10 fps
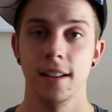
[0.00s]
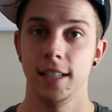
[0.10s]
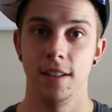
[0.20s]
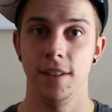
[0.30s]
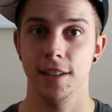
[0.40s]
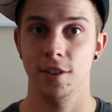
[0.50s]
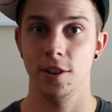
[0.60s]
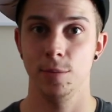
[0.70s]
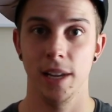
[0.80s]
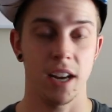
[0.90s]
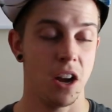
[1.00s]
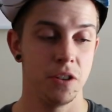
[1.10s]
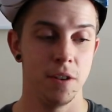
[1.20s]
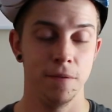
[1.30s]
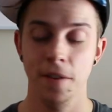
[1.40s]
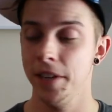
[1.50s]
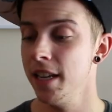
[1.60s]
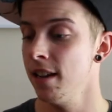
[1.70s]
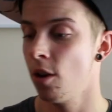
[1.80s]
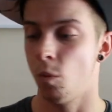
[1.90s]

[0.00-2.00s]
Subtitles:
CVS charges me like $150,